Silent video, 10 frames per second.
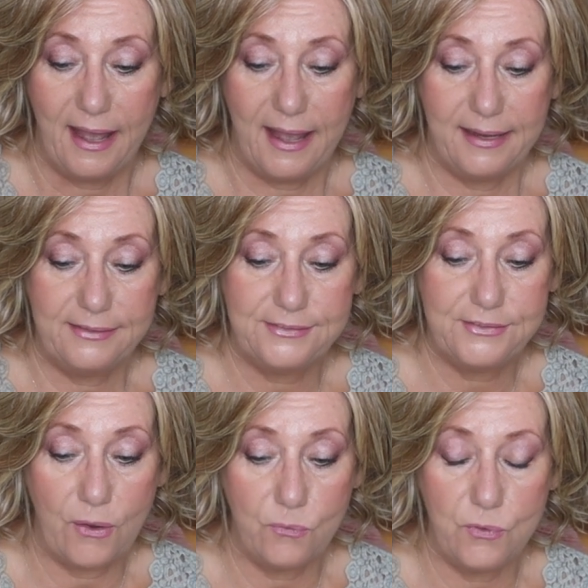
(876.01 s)
I
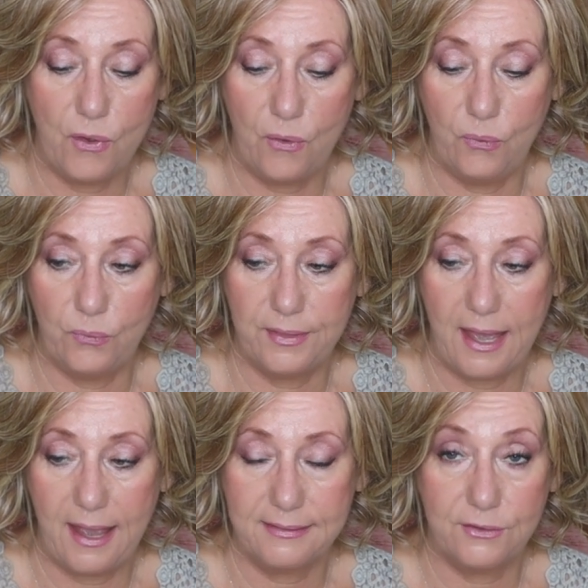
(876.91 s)
don't know
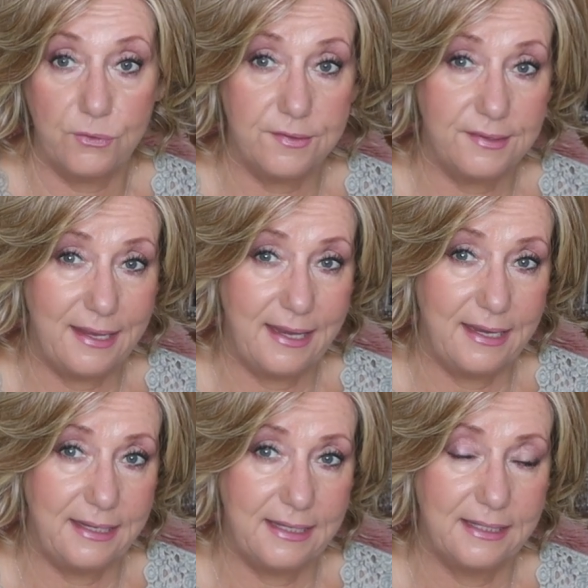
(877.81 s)
that there is
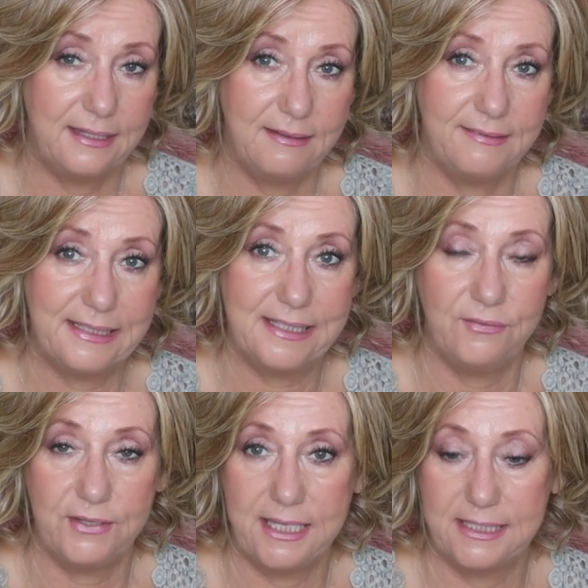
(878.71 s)
a
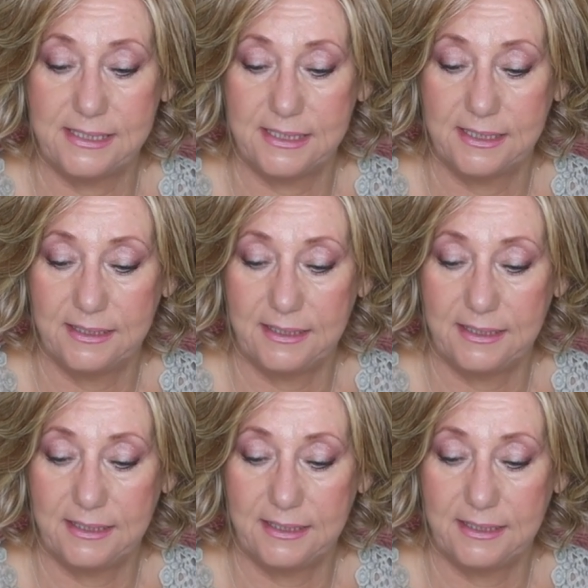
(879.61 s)
significant